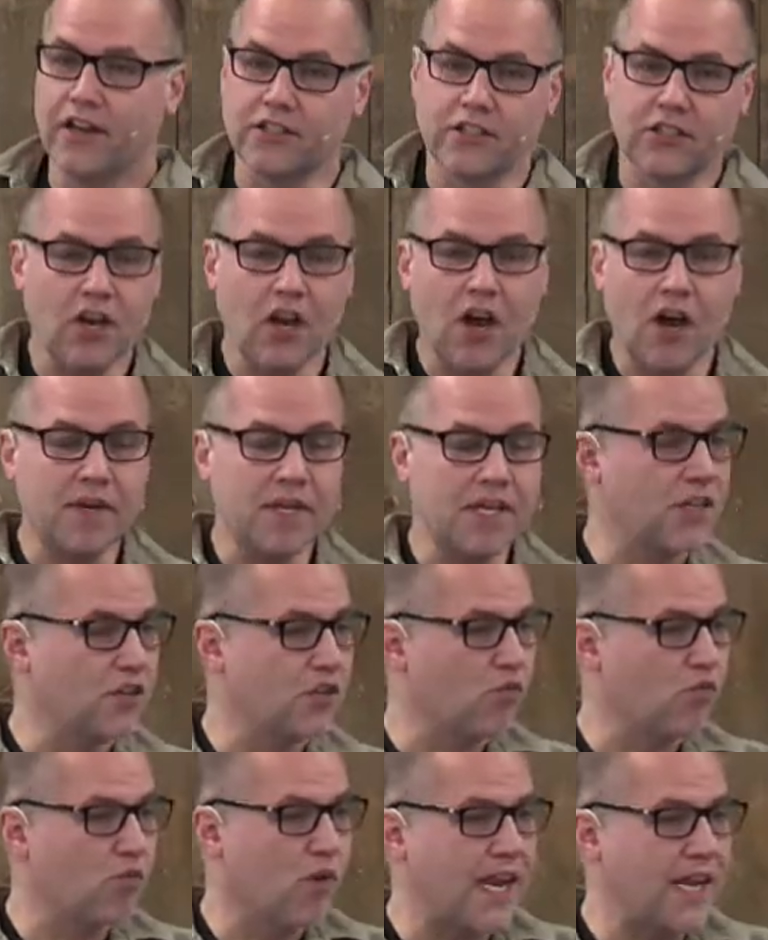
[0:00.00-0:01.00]
coming
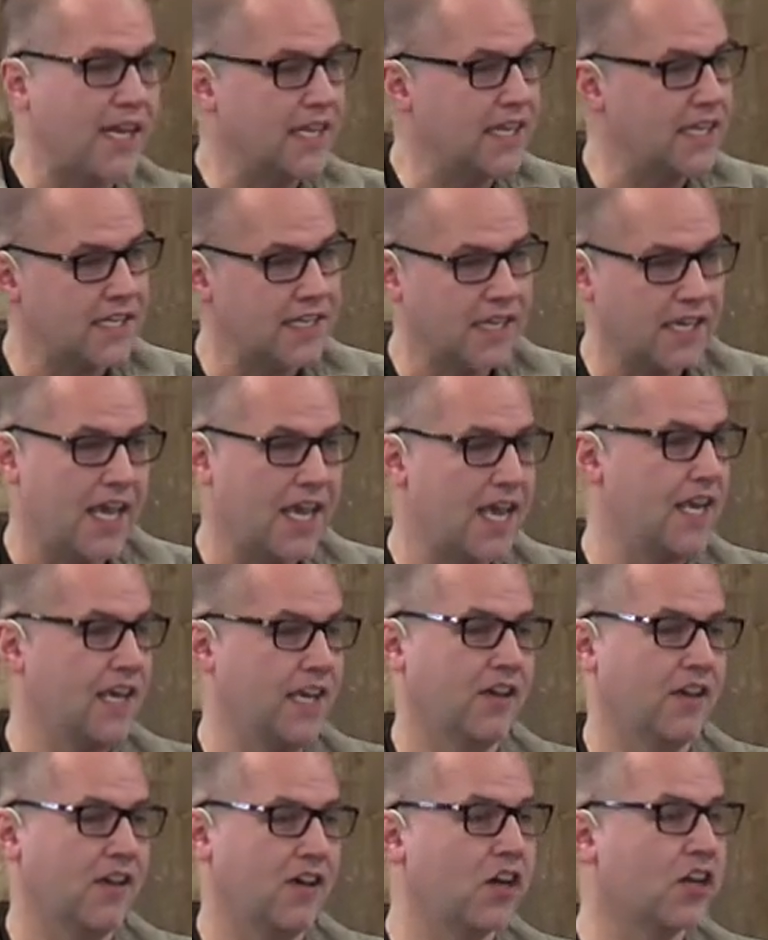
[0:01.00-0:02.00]
and reigning
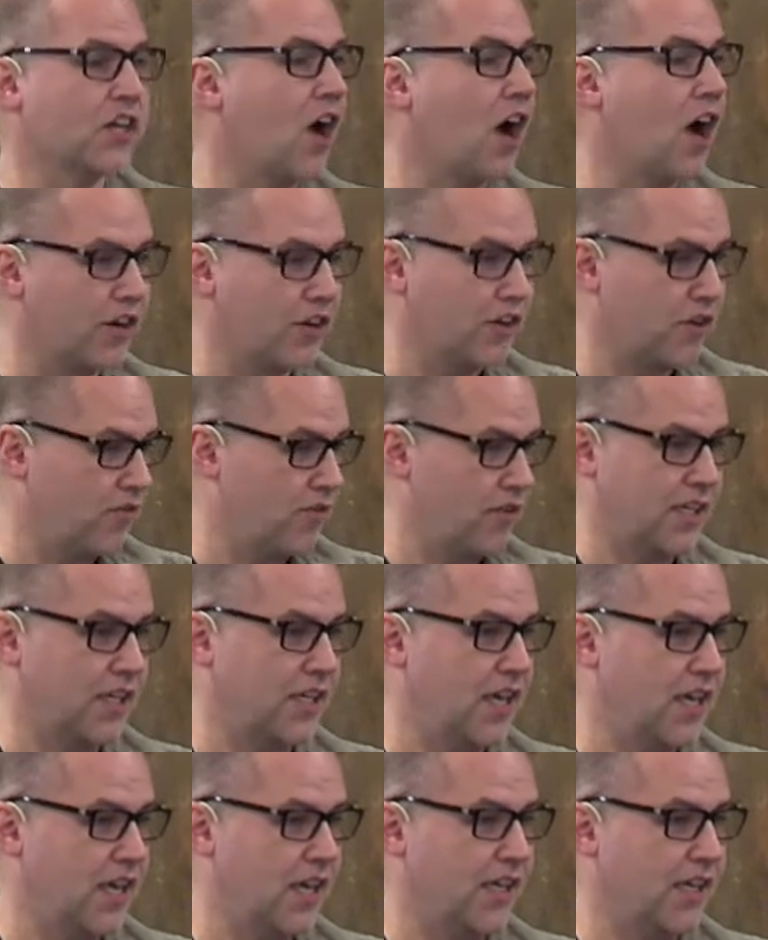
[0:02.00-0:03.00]
king, a conquering
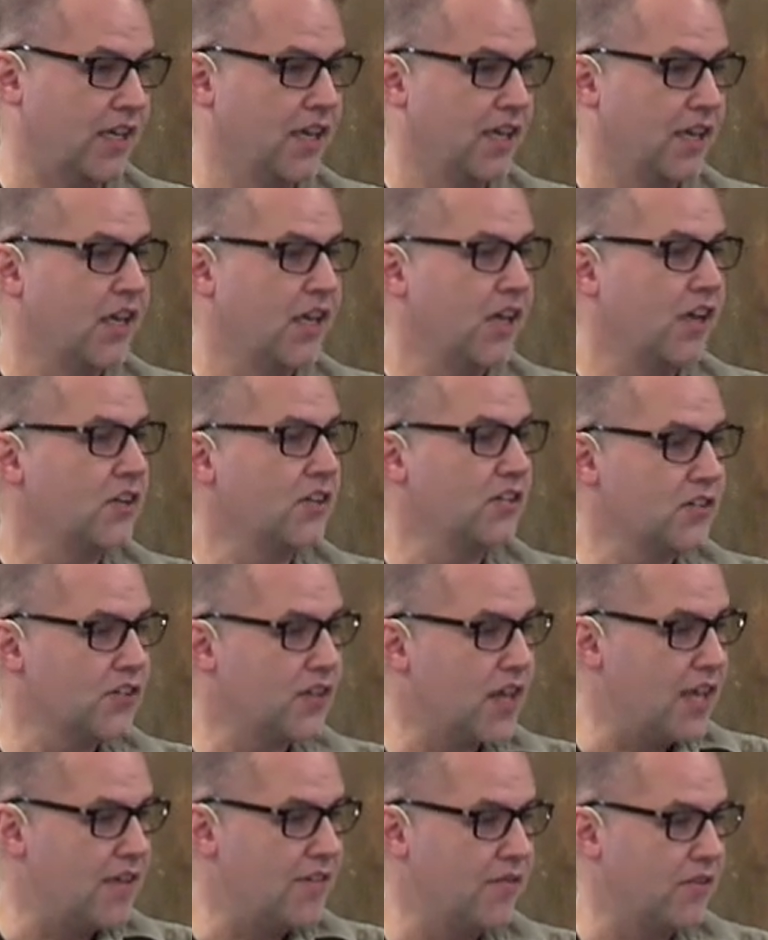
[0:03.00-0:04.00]
king, a
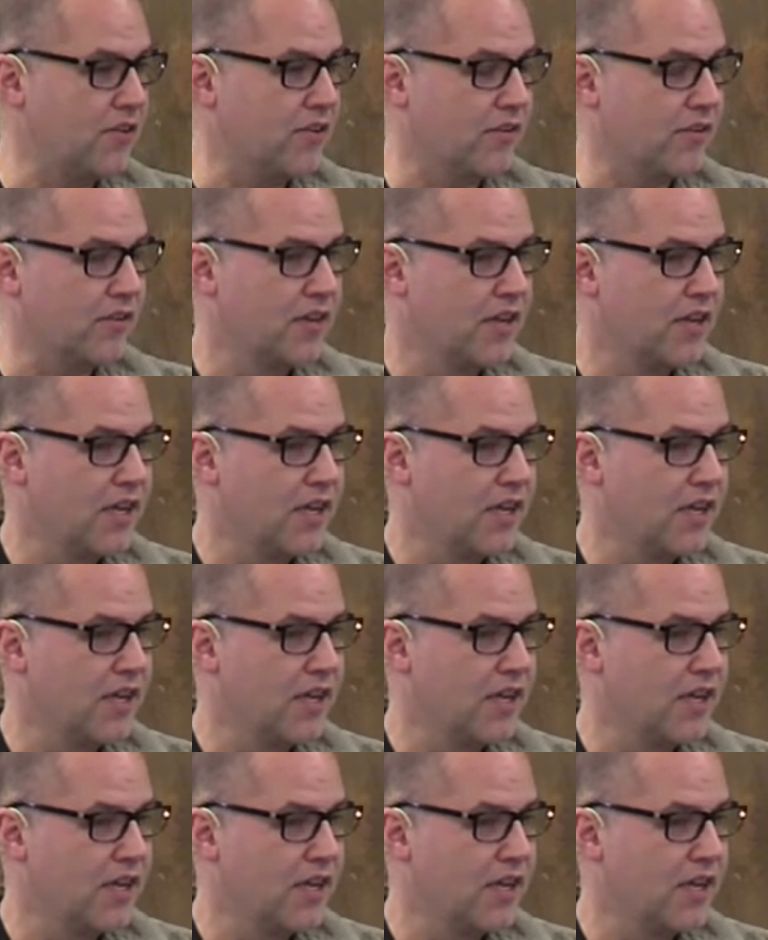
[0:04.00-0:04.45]
savior.